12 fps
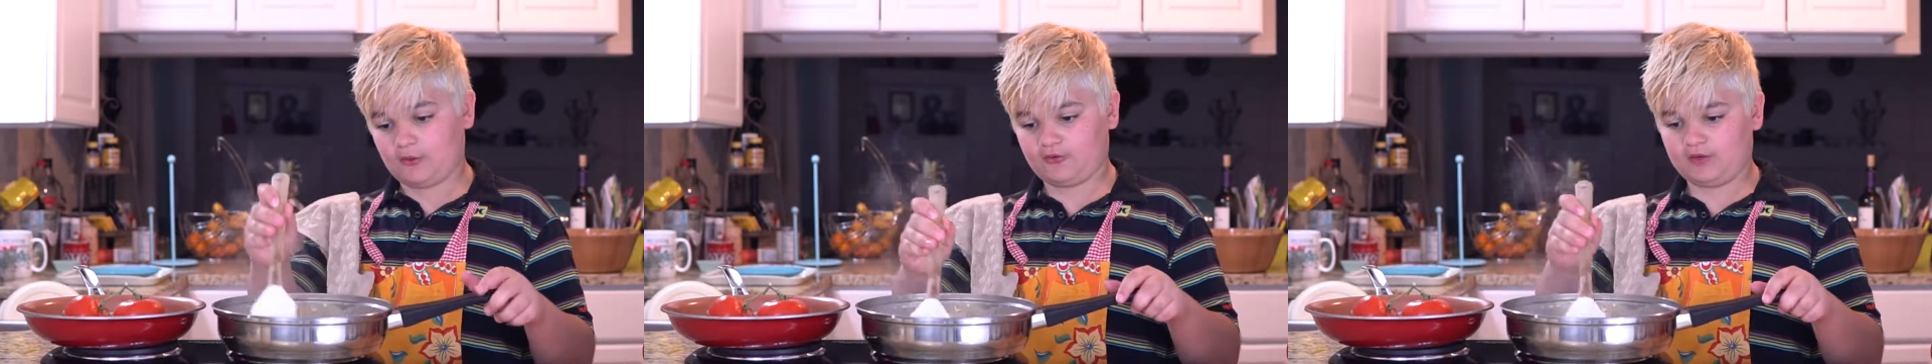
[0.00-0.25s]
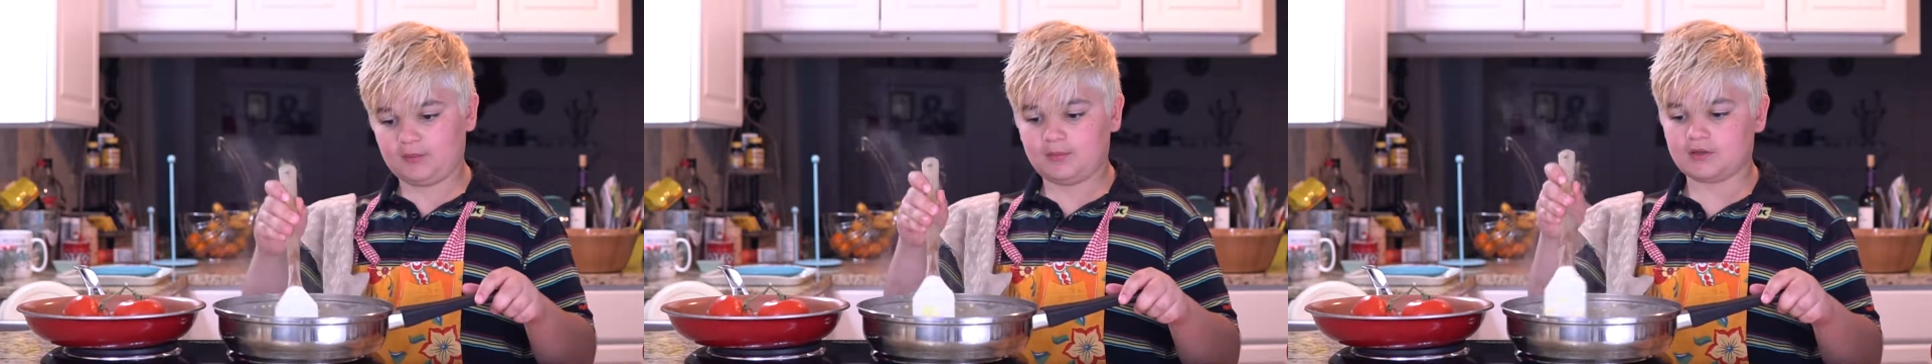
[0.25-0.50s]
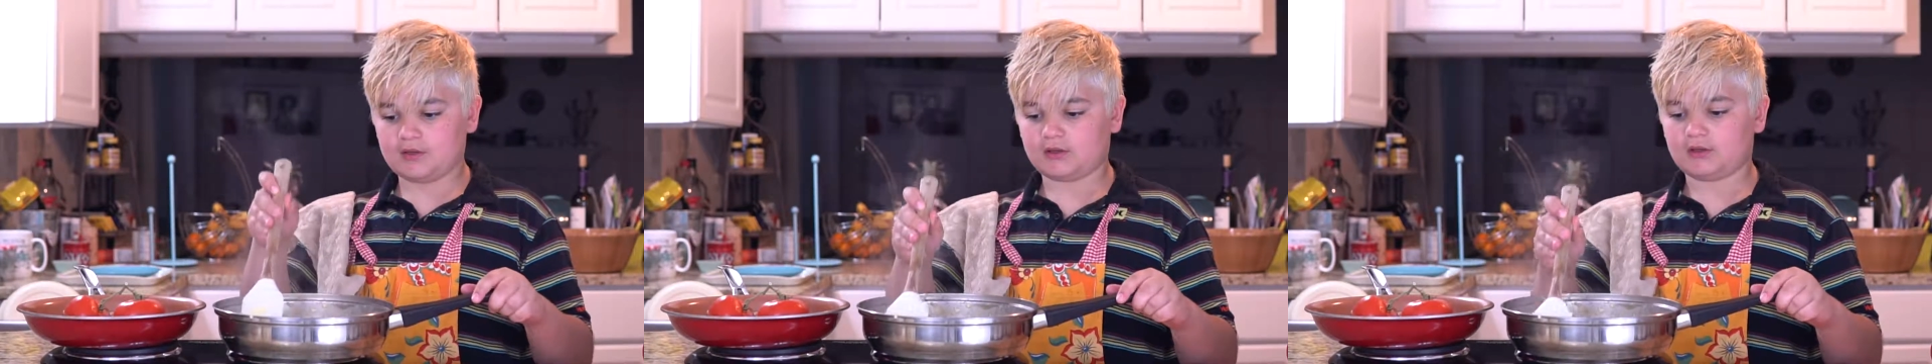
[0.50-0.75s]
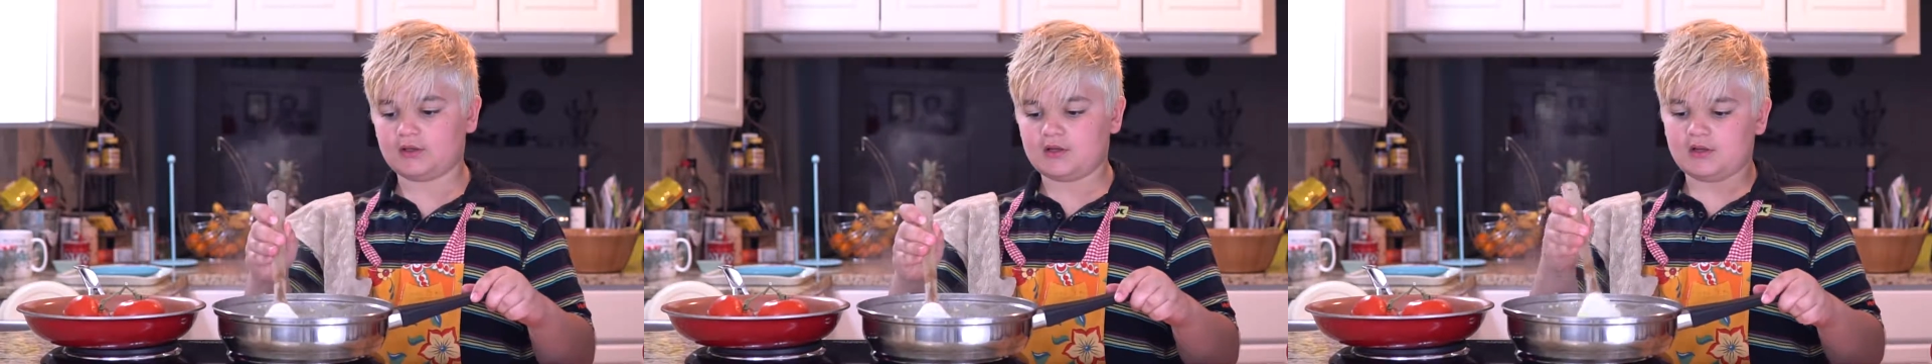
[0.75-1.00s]
cream.
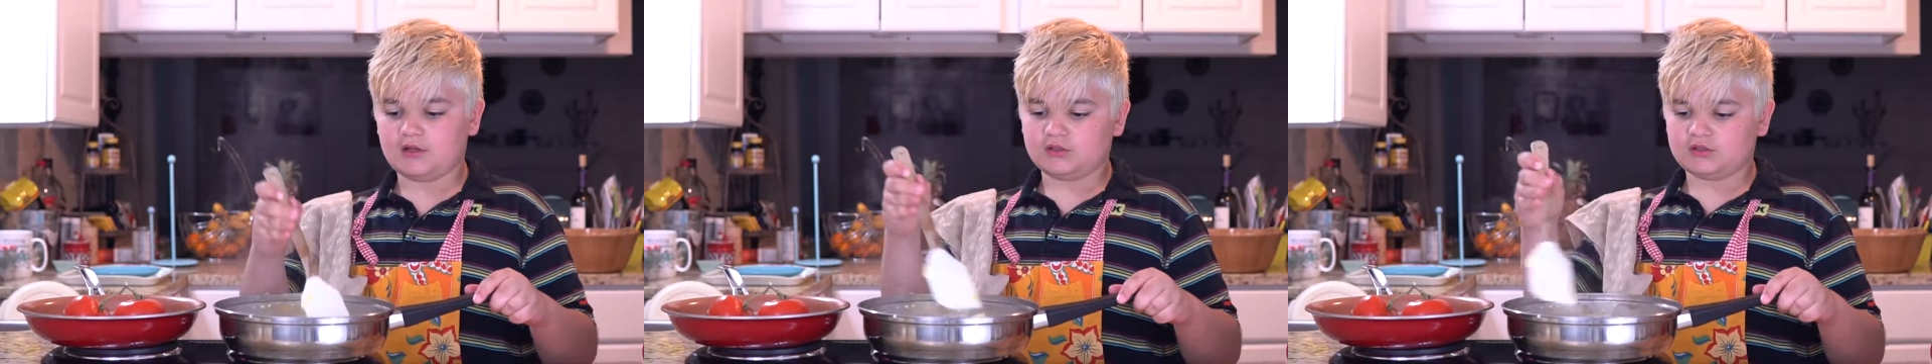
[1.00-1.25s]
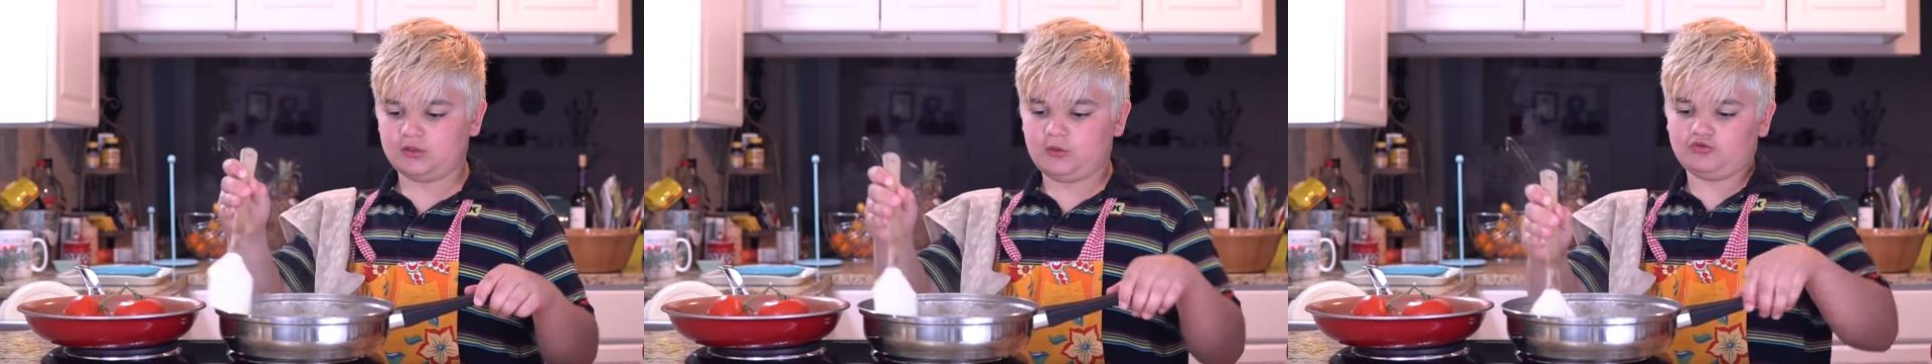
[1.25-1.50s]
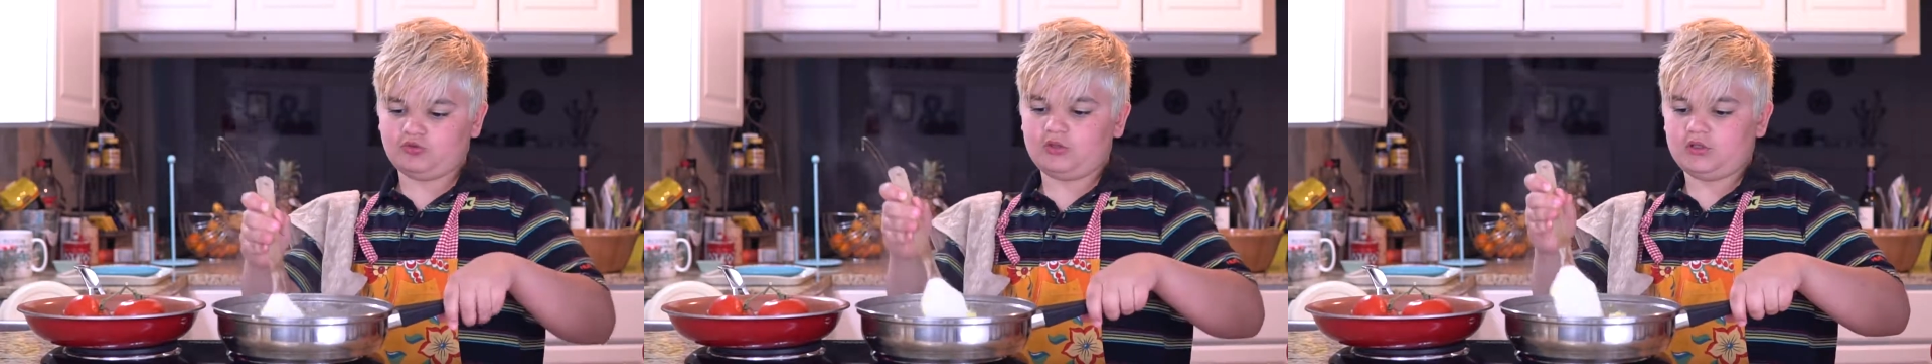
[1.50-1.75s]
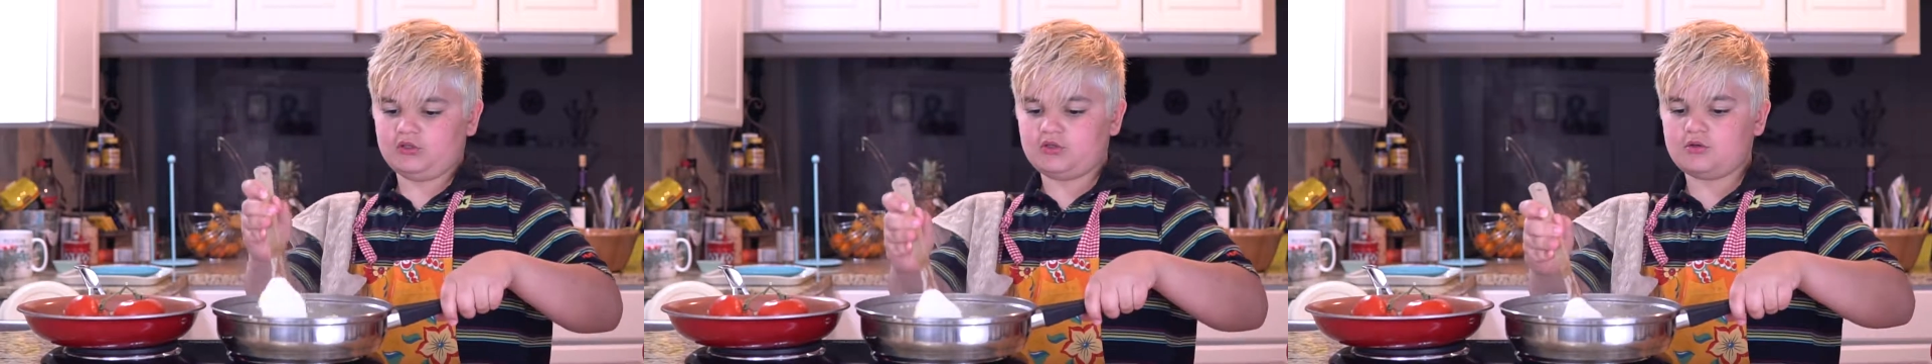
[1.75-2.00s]
So what you're
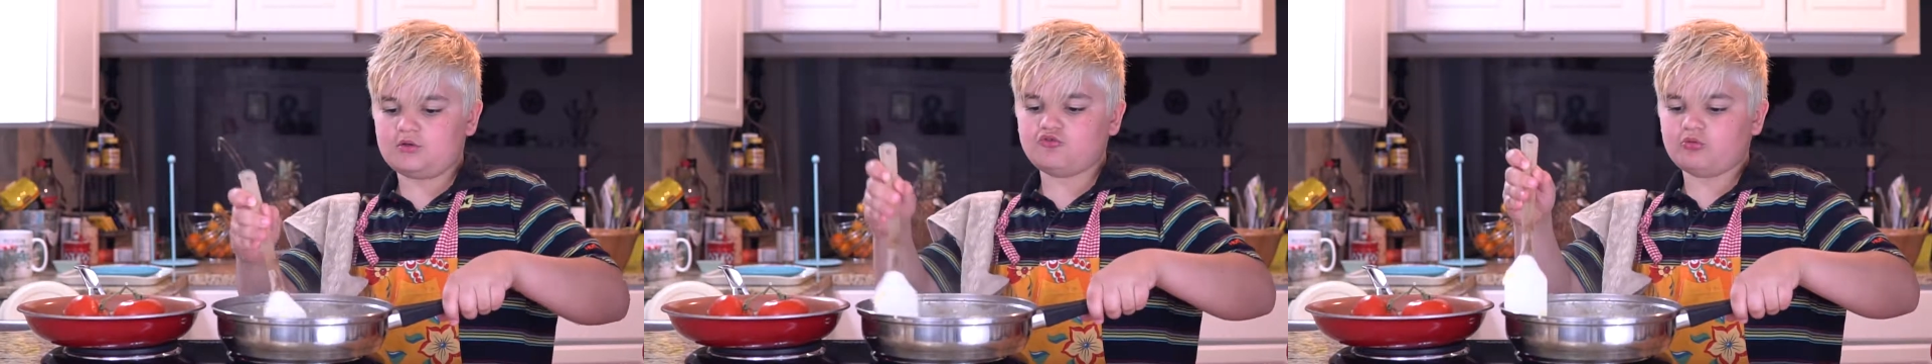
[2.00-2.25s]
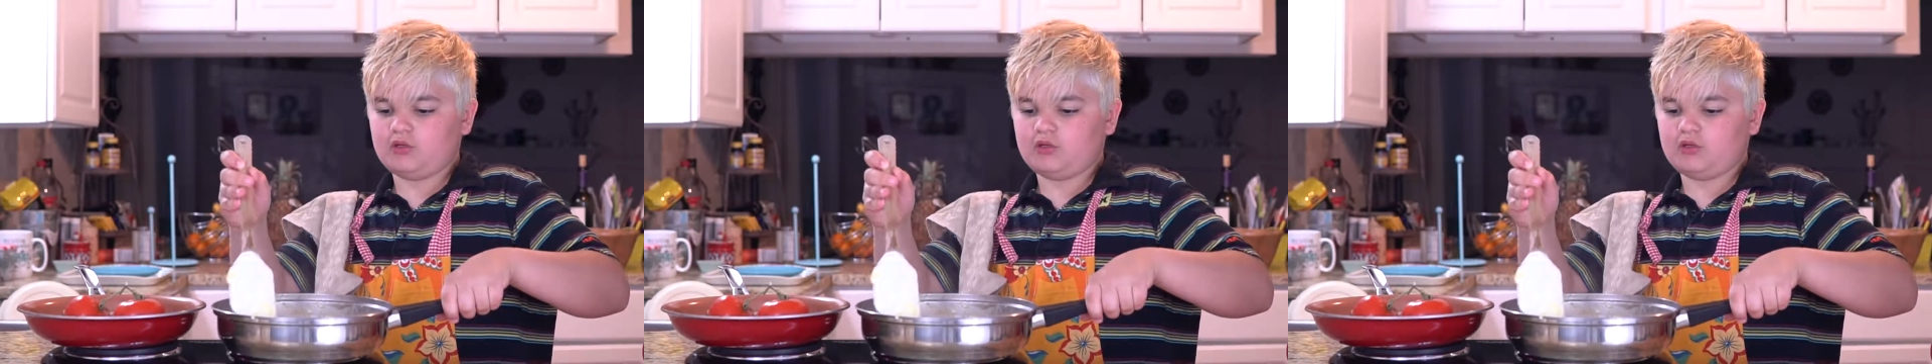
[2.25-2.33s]
going to do, you're going